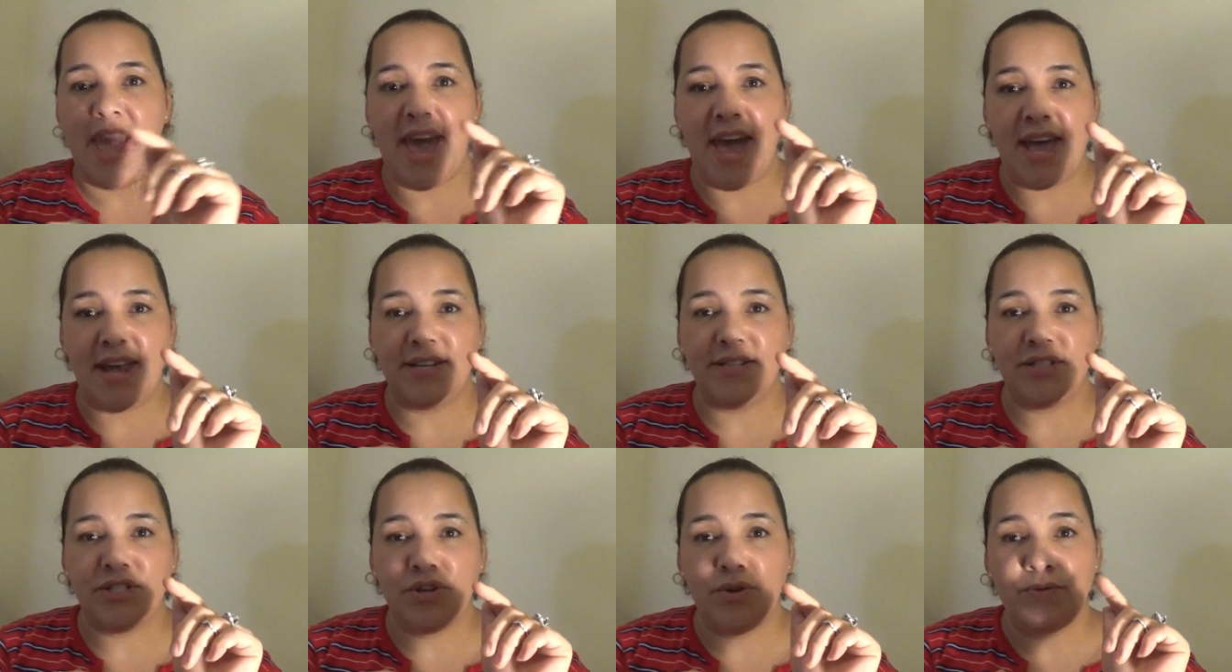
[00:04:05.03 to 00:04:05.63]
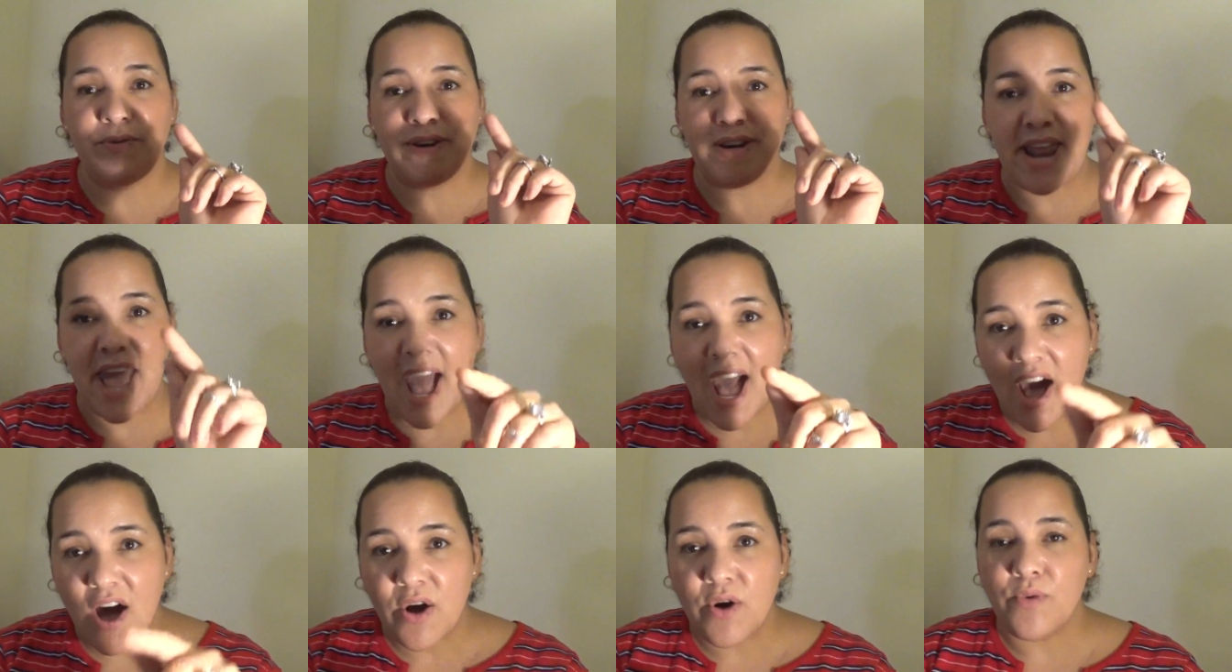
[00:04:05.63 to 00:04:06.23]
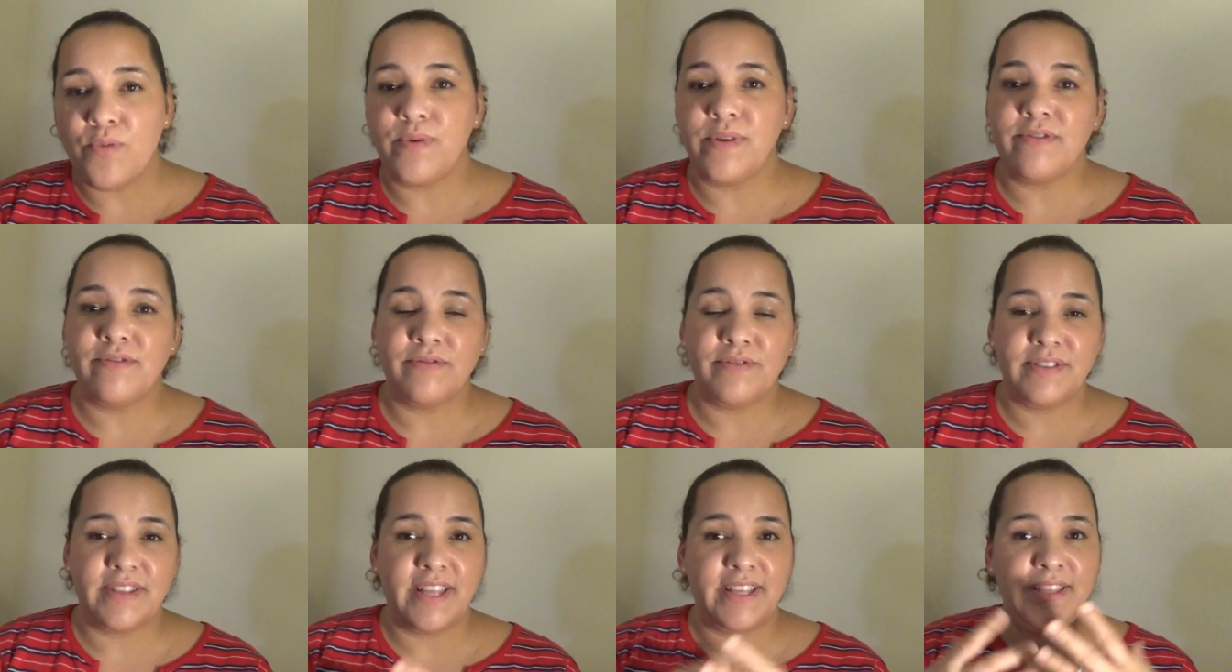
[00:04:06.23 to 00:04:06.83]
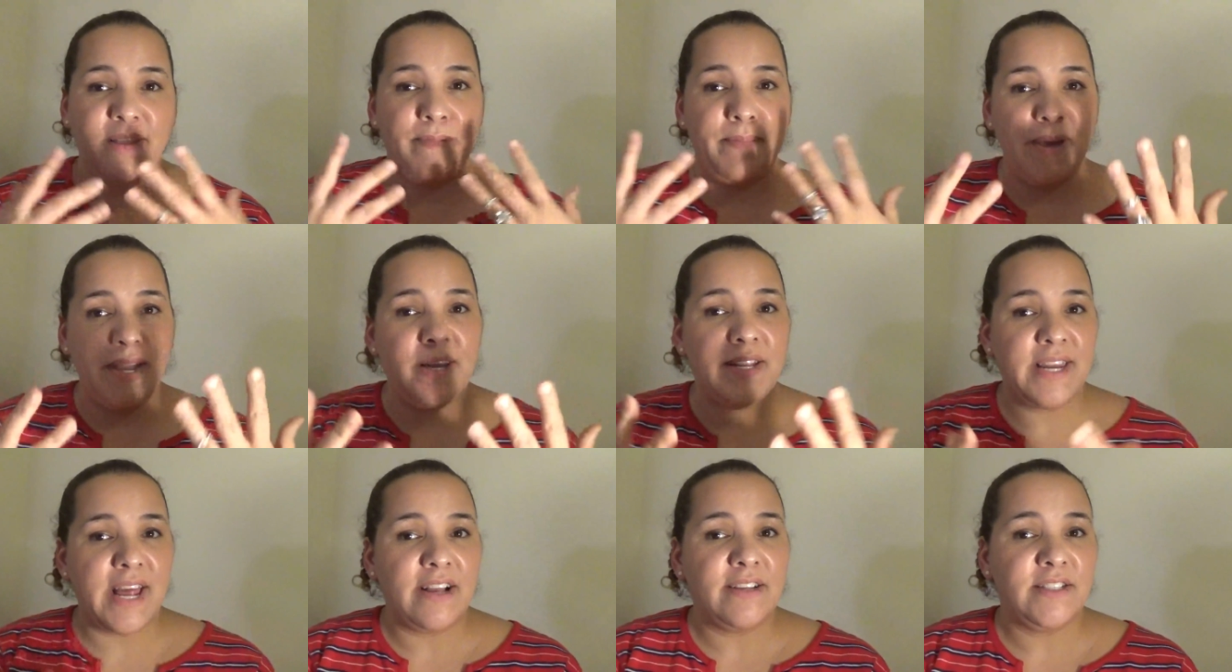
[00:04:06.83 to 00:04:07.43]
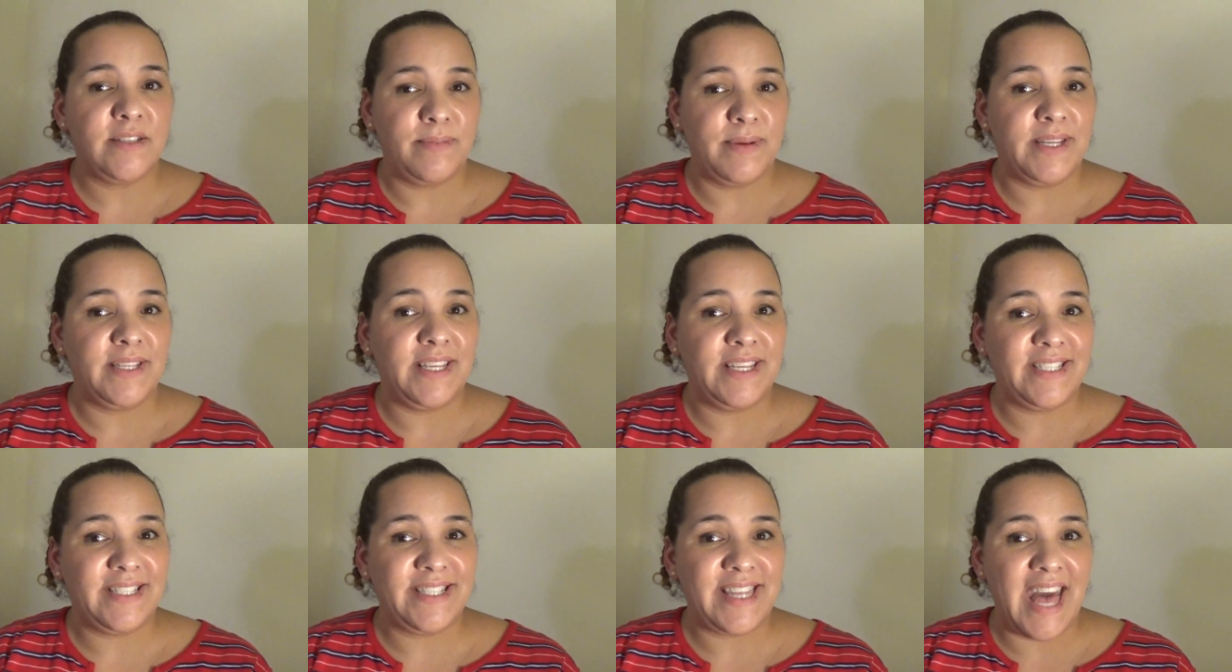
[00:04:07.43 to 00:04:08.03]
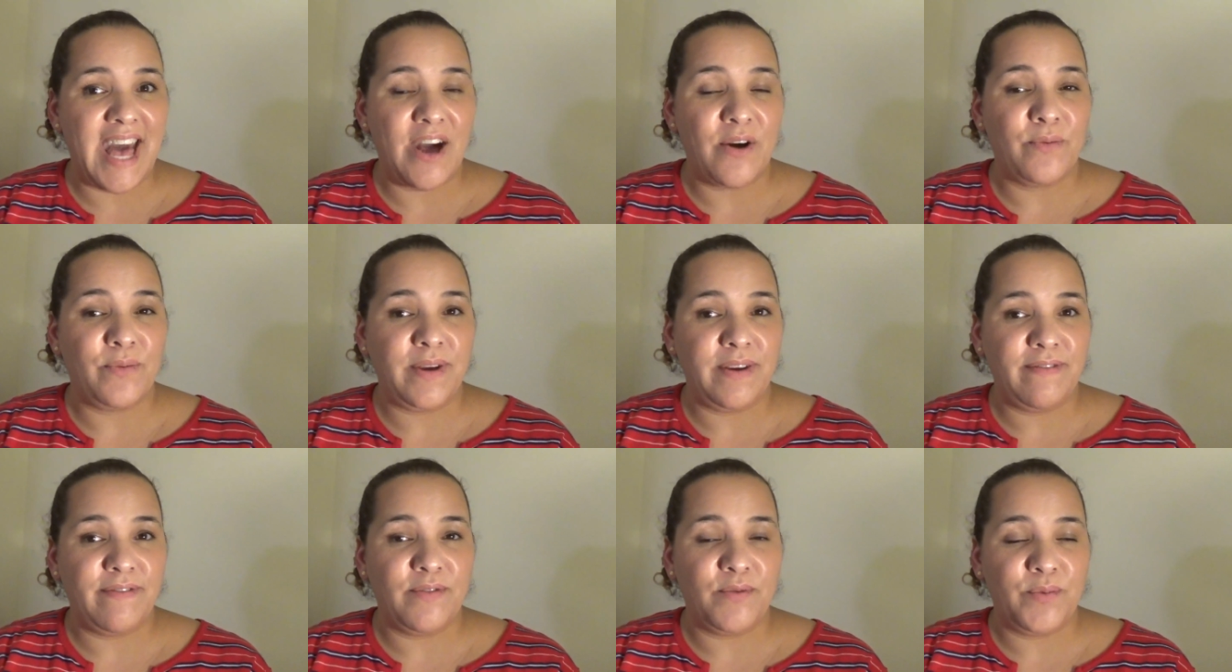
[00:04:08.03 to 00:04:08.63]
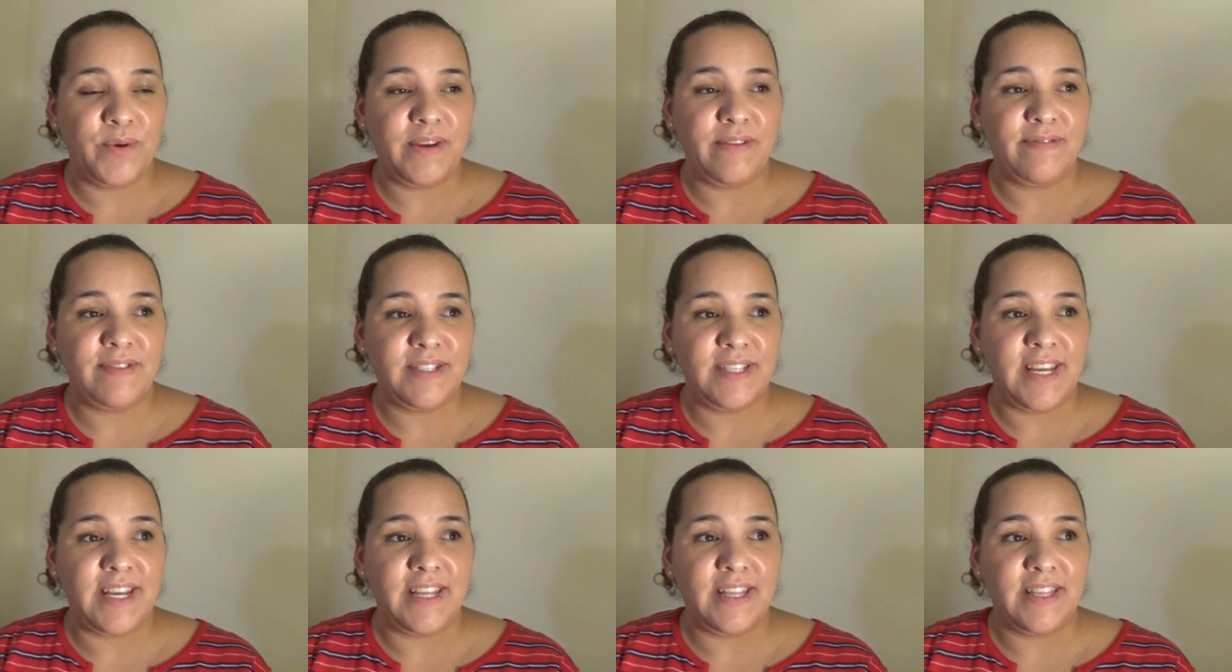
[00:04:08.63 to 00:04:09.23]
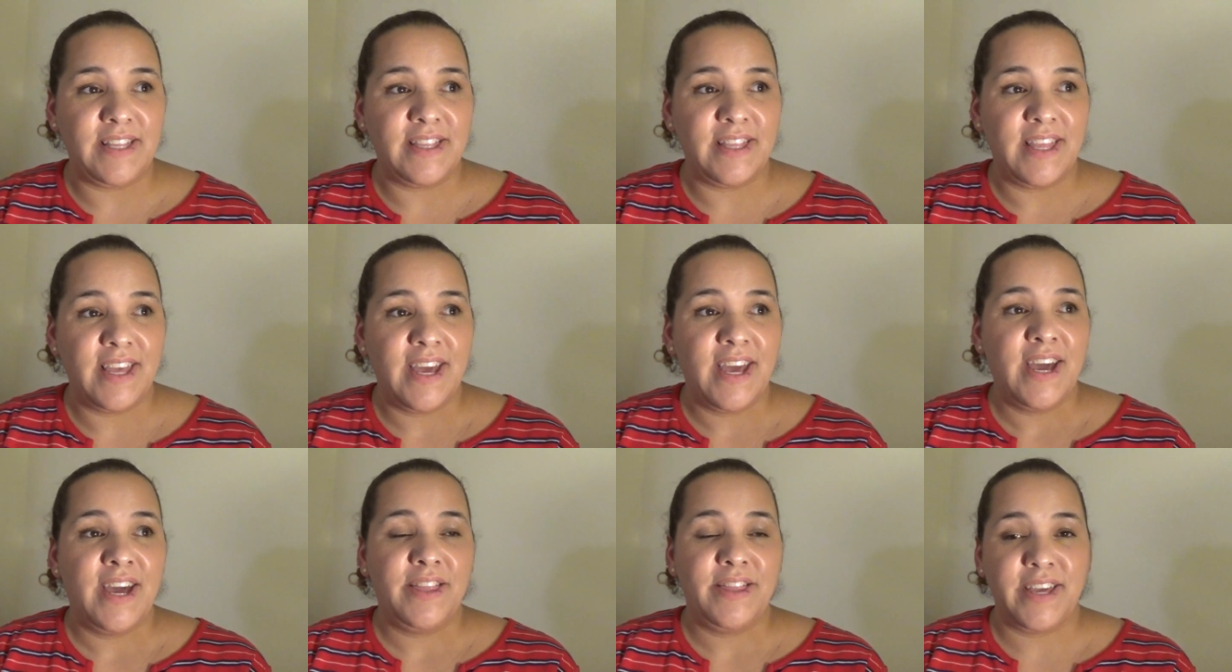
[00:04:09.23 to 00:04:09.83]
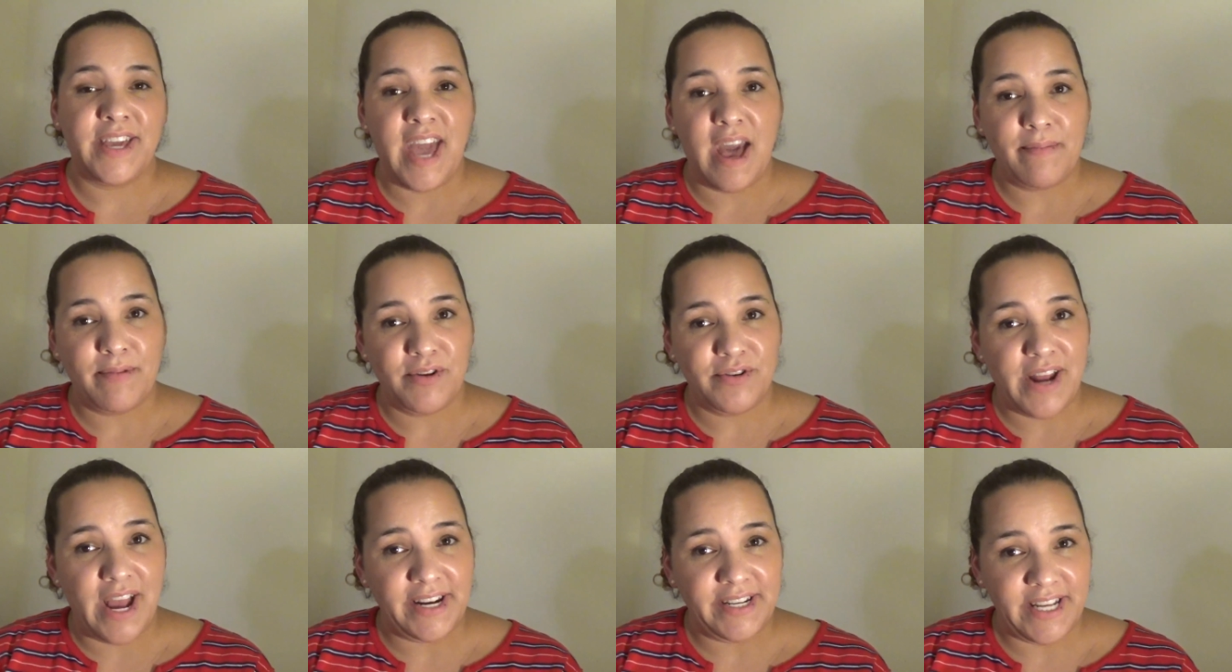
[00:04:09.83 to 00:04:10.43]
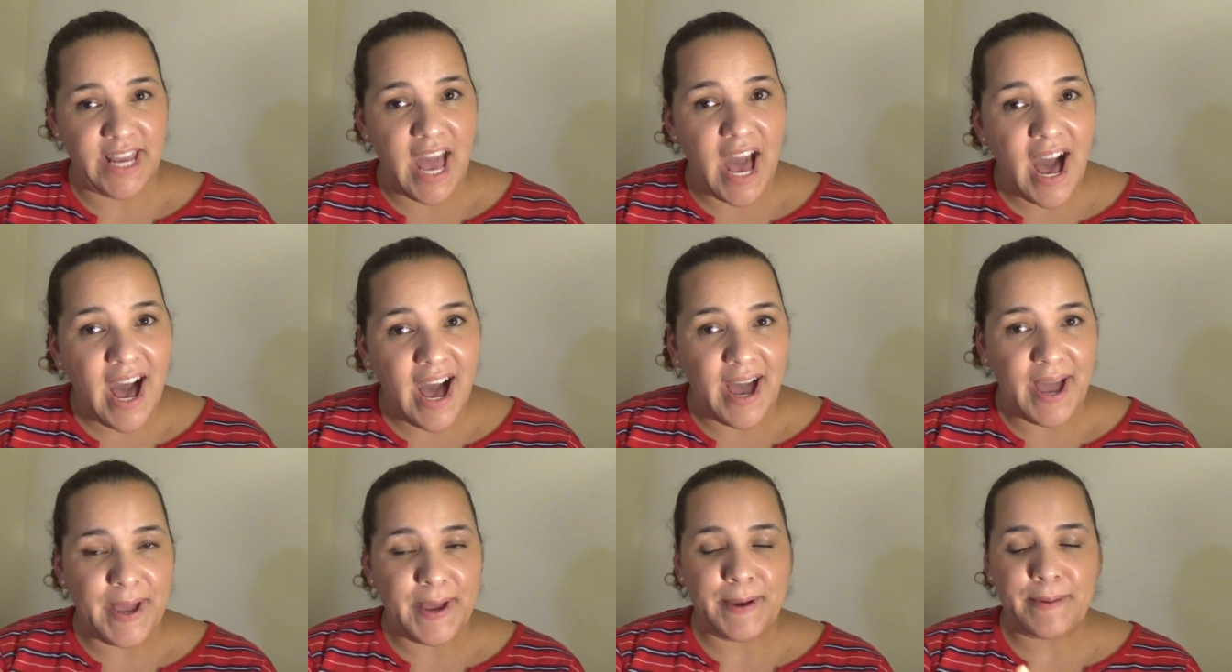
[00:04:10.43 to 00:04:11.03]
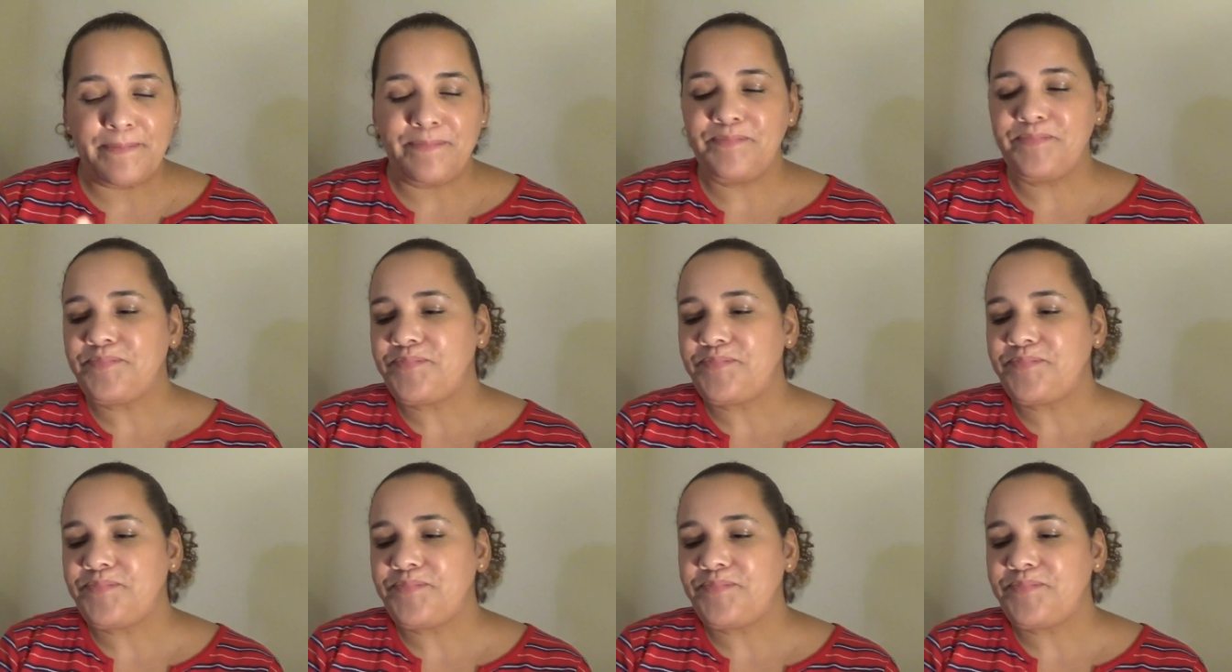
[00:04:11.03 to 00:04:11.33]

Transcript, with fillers: and so now we're like the big announcement is that we we've, we've seen the Kepler ninety i.